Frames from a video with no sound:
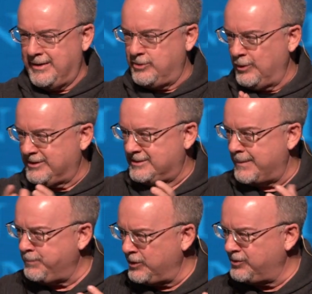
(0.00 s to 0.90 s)
to
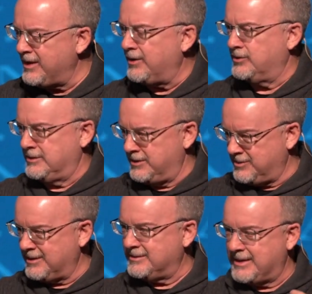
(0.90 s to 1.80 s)
accept this challenge.
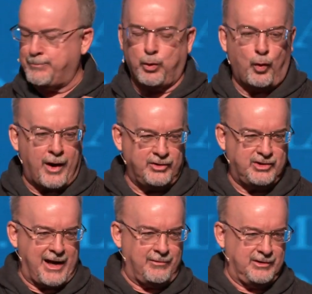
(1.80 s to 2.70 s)
Let's accept one
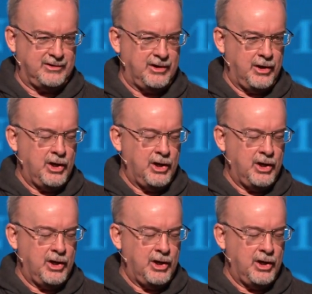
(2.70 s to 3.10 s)
challenge.